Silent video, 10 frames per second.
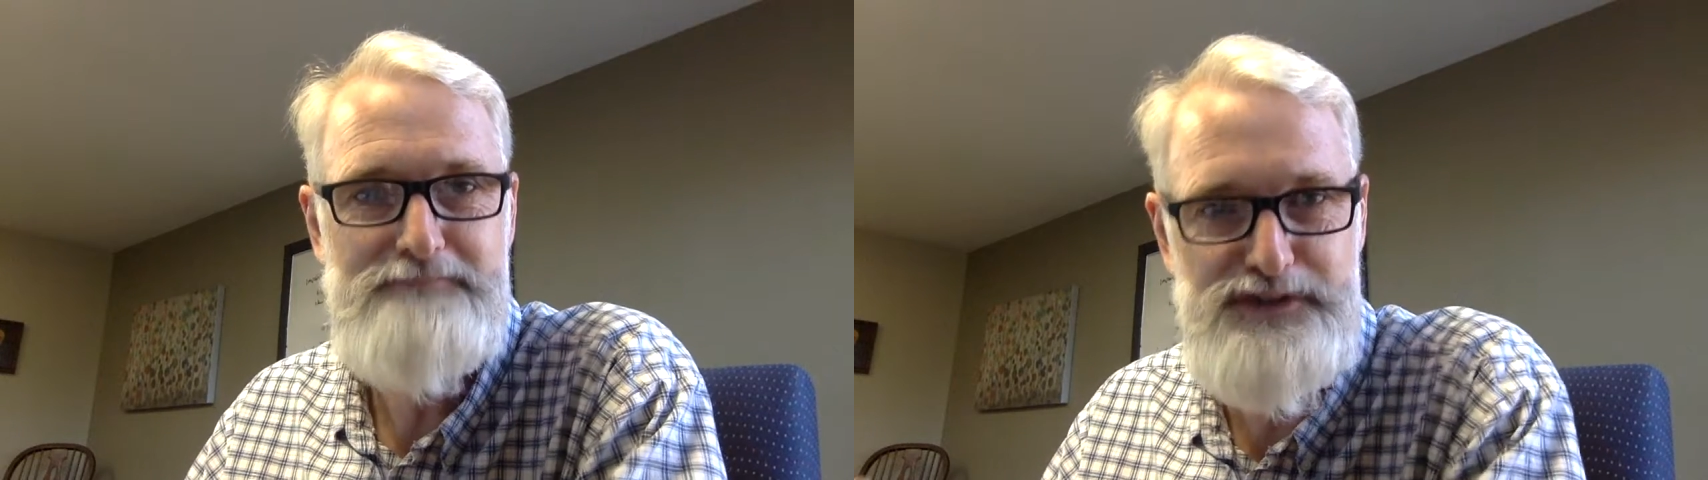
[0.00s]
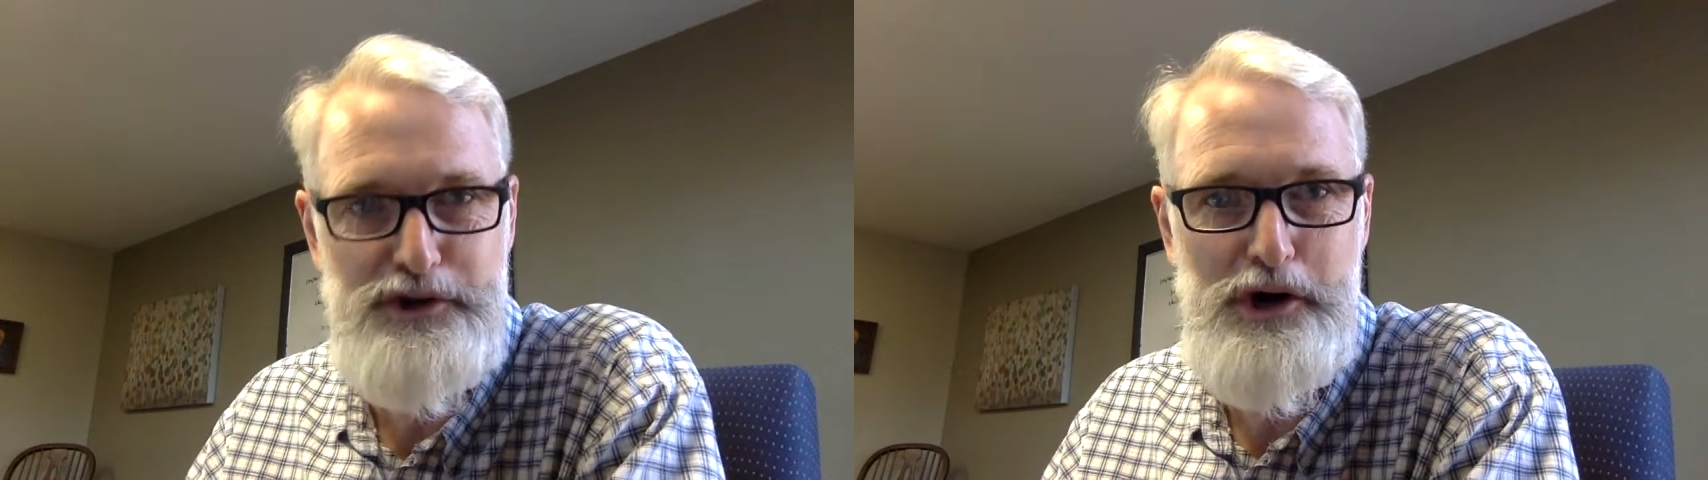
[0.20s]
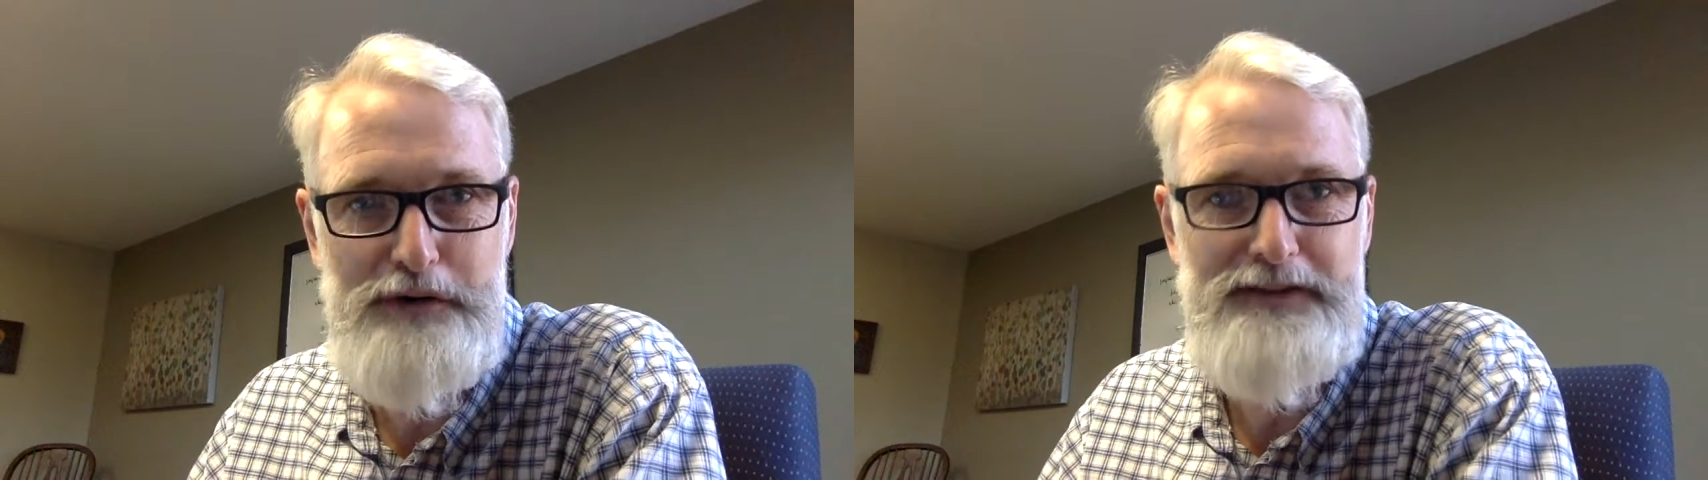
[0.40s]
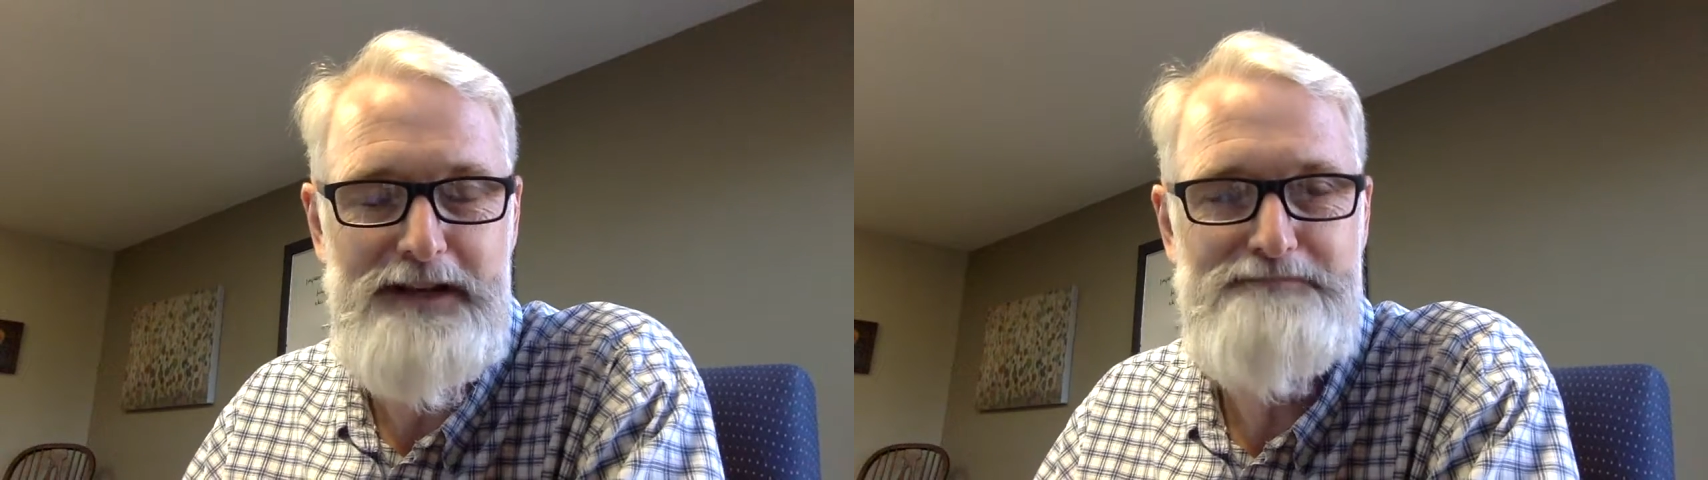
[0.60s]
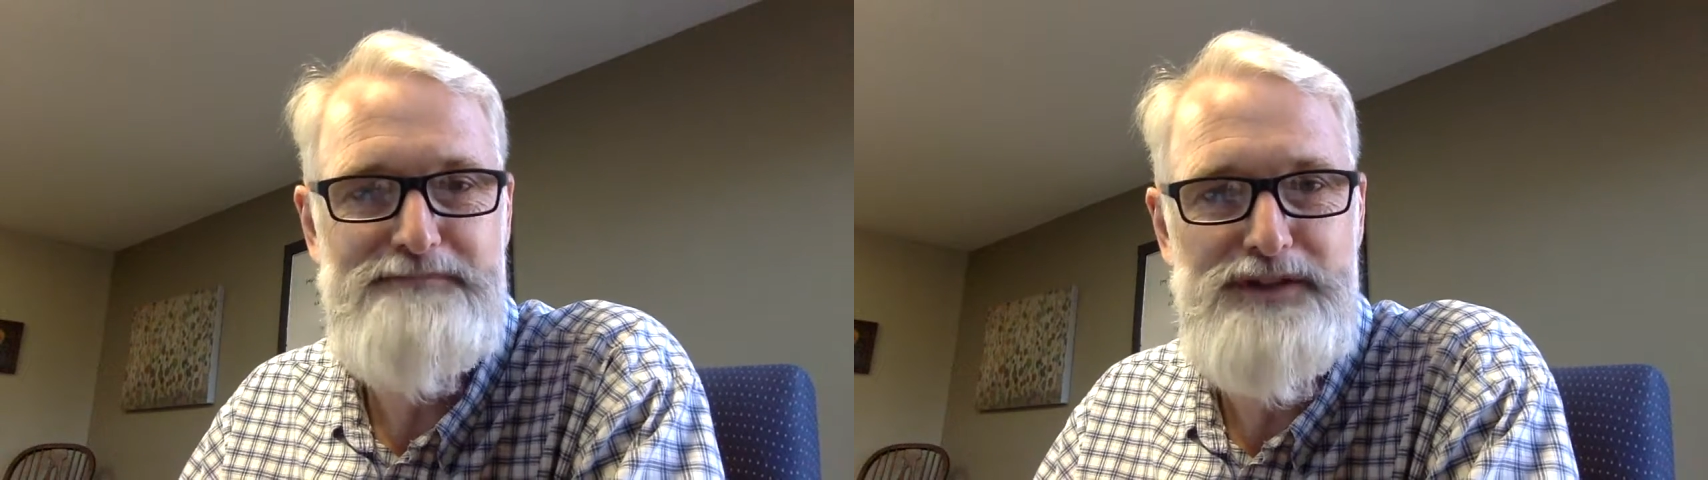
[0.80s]
served.
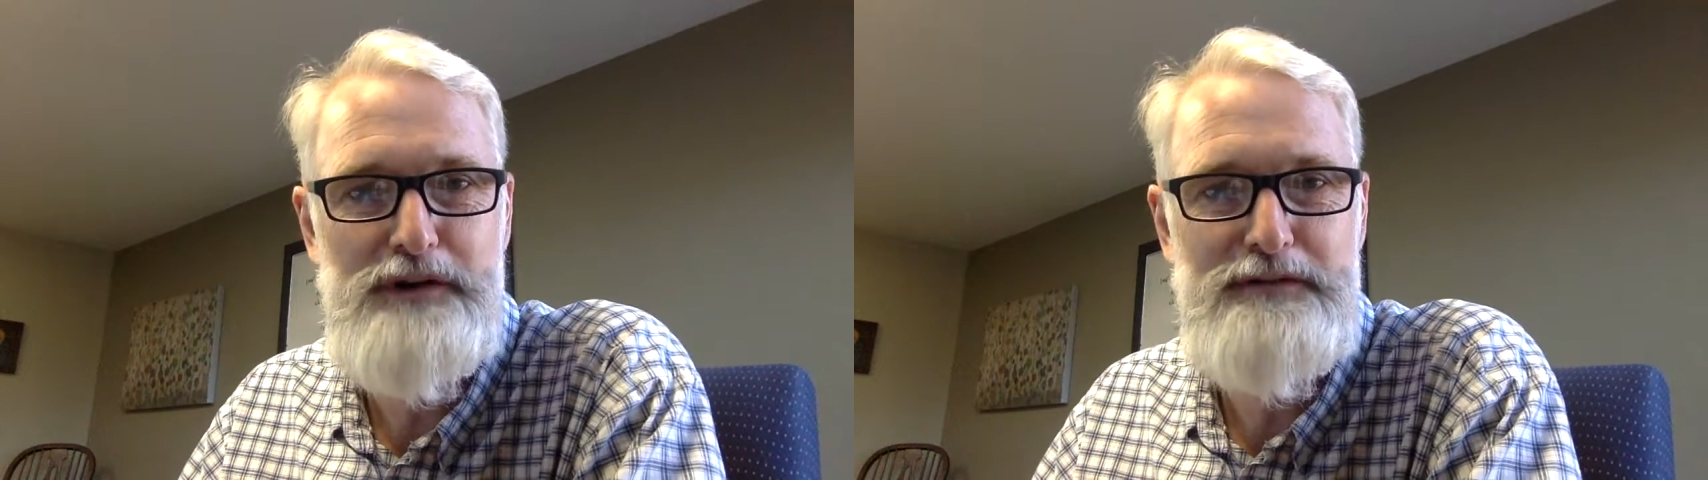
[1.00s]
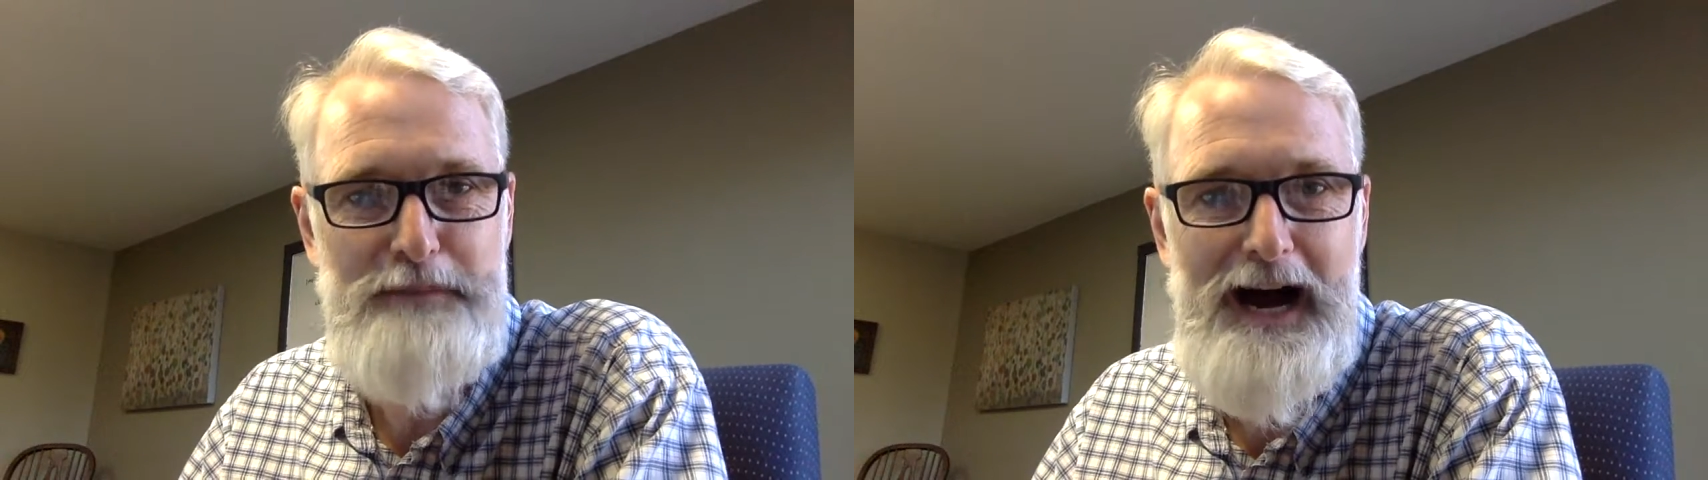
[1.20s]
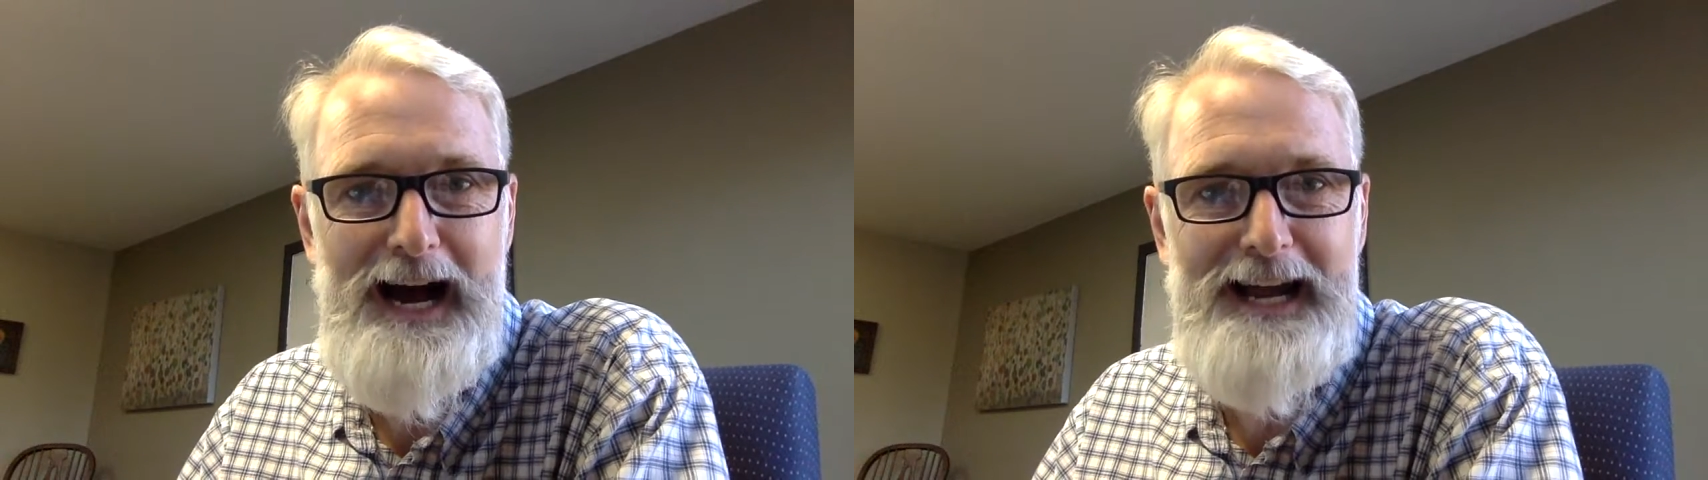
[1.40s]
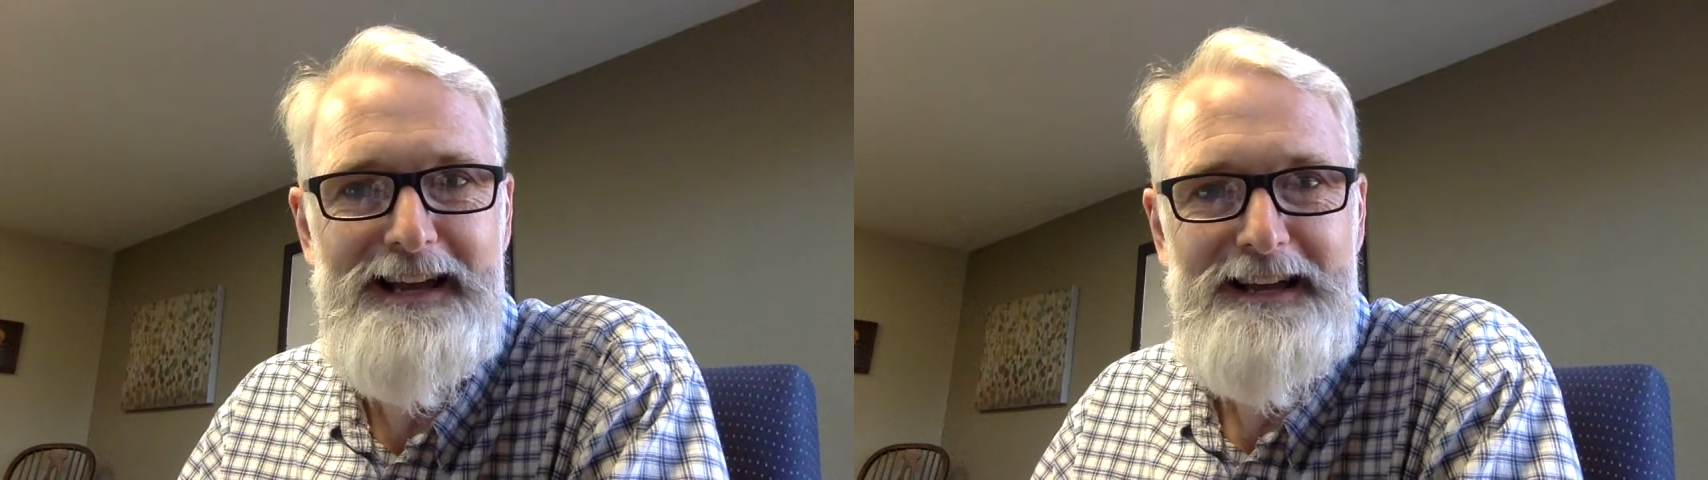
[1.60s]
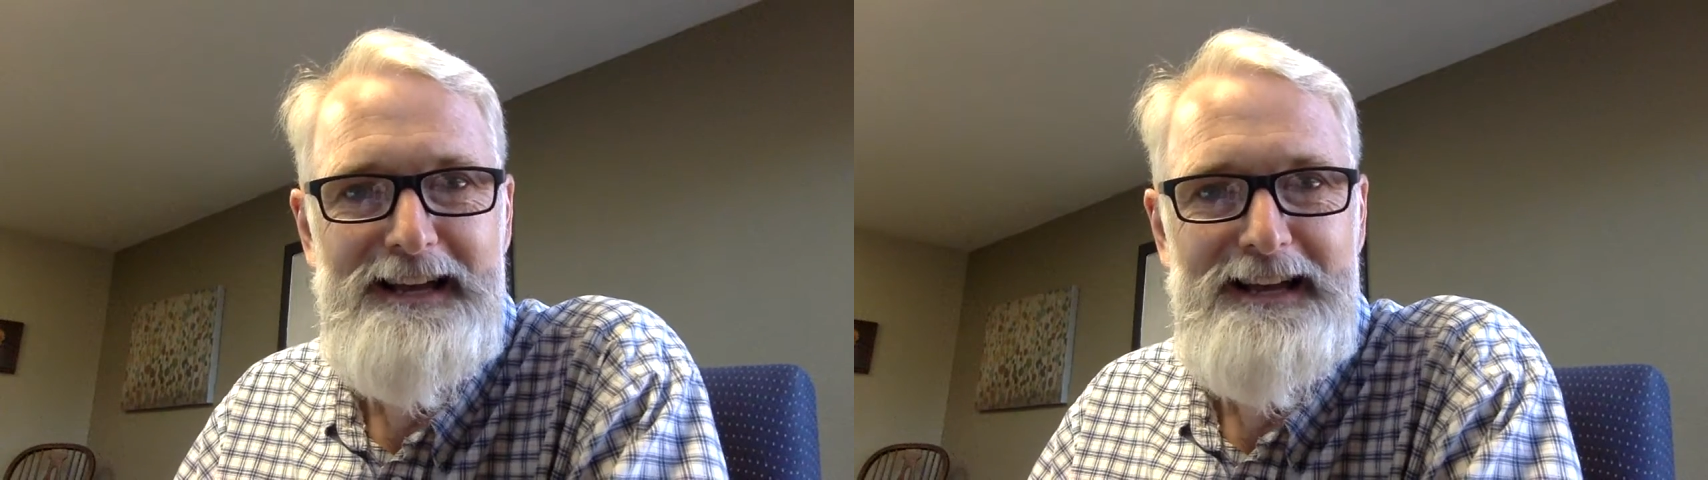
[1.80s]
They served pie,